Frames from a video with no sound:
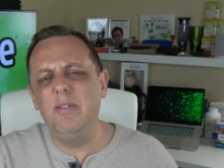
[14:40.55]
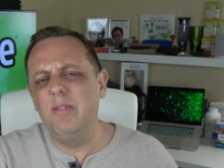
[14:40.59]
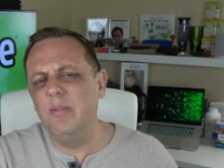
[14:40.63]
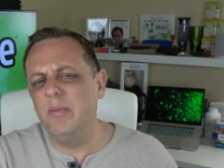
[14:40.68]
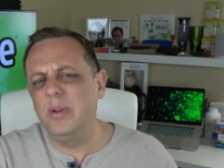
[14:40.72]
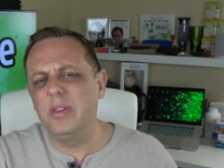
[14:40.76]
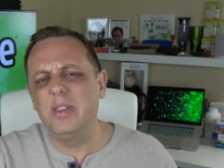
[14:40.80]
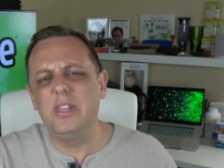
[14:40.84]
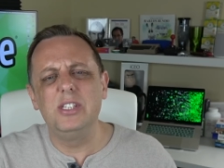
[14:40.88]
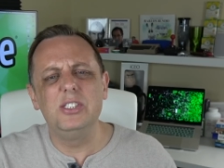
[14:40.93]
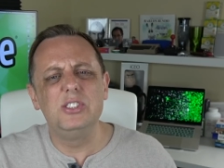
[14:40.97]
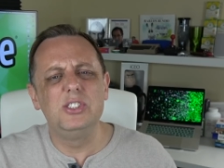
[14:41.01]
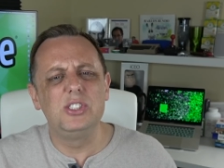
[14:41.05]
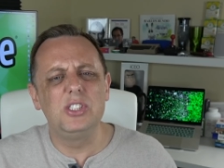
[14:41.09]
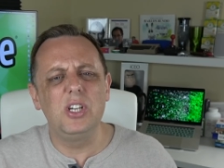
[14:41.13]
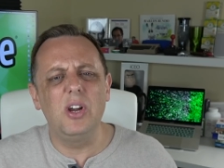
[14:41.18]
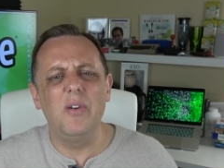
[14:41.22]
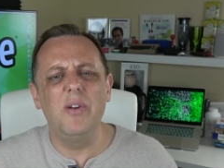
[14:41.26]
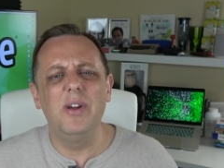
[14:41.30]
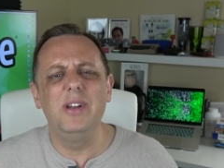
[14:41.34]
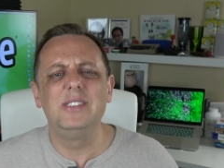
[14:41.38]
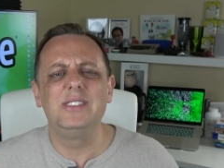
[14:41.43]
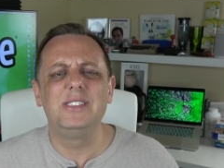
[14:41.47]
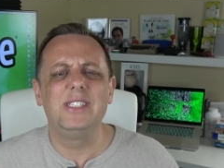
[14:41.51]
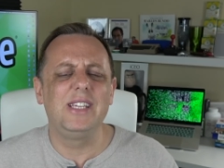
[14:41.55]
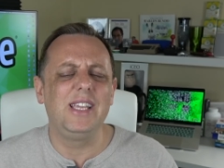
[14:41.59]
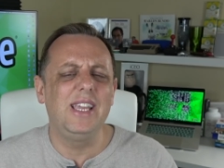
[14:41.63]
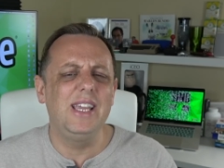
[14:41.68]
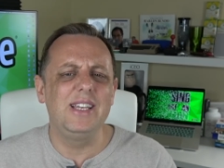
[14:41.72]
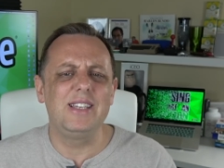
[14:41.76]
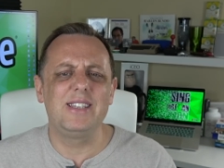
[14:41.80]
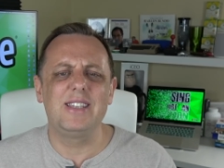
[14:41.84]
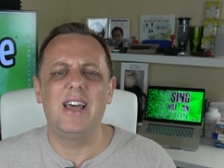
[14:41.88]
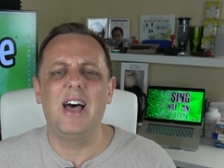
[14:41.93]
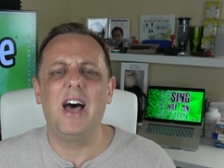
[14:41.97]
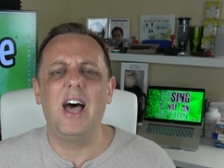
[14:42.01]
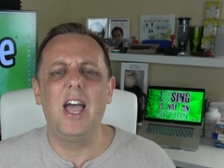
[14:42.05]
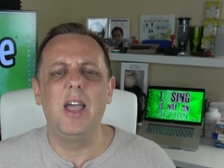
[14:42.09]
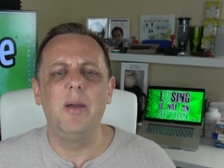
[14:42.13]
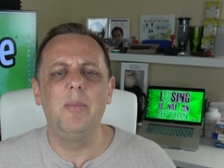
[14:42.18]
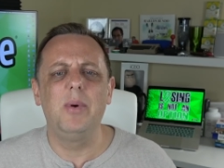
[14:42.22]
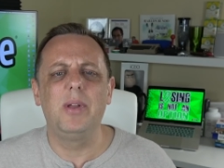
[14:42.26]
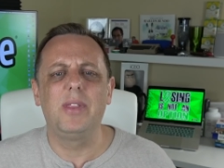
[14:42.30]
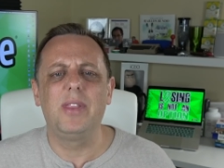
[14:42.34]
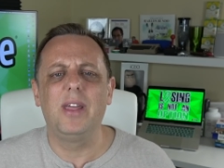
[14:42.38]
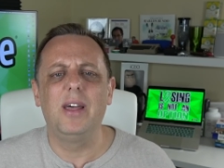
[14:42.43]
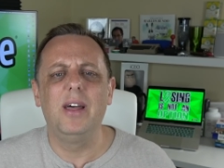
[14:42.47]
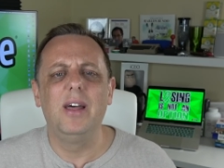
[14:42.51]
even with insurance, to get time
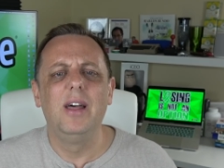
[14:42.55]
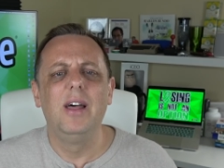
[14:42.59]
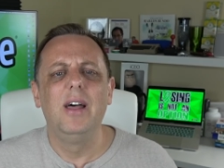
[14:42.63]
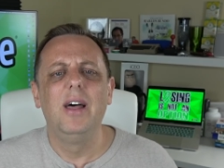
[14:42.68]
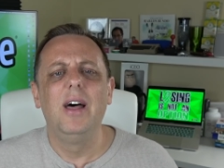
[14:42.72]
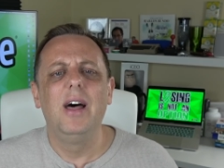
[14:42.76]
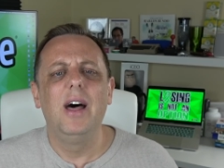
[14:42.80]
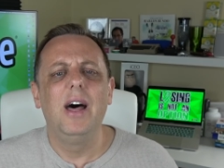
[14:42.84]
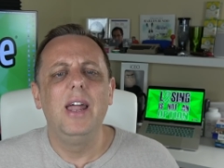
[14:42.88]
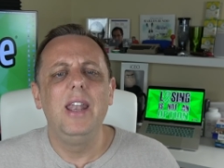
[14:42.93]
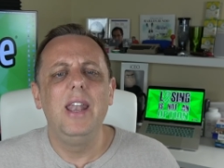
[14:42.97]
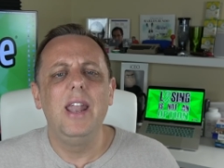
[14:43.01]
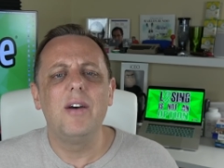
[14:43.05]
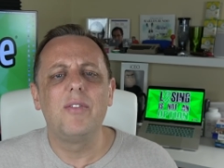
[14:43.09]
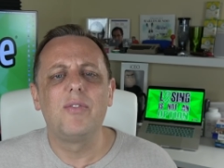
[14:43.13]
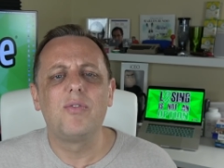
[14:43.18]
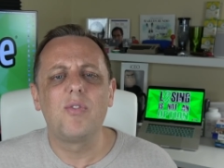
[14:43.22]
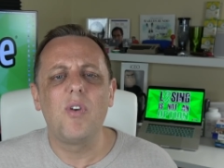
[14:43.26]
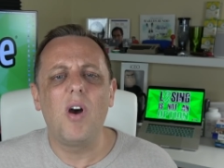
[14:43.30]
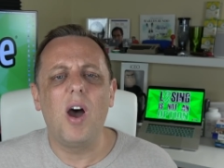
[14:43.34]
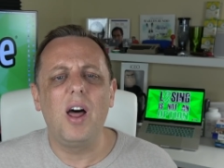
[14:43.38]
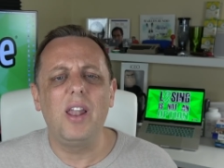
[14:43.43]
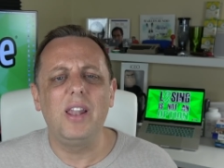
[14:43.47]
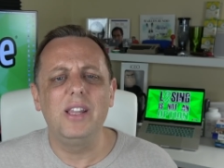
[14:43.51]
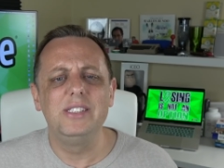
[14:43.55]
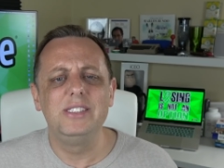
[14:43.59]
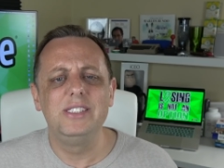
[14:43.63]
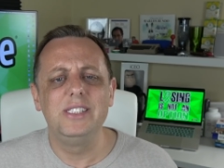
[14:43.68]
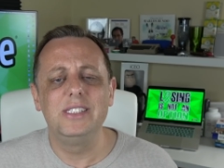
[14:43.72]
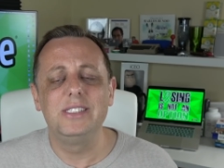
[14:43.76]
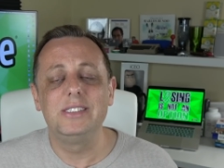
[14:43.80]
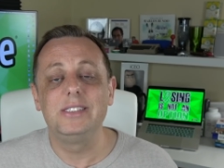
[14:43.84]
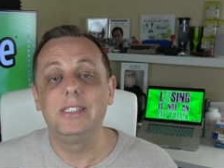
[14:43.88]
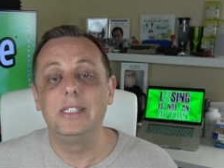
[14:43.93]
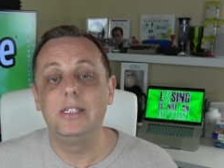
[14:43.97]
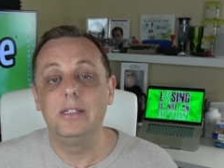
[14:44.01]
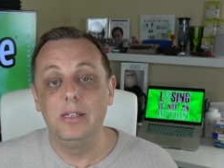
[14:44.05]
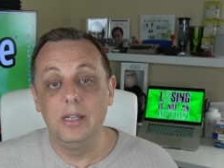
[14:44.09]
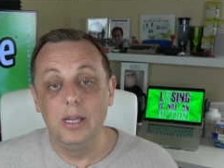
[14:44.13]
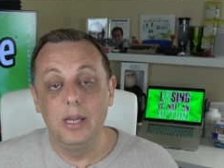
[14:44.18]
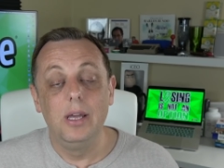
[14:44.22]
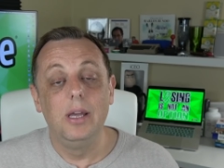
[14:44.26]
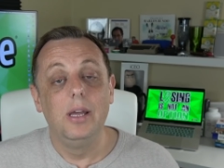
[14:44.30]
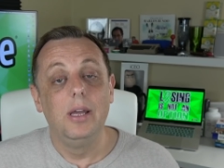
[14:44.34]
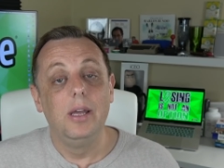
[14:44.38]
with a, a nephrologist, and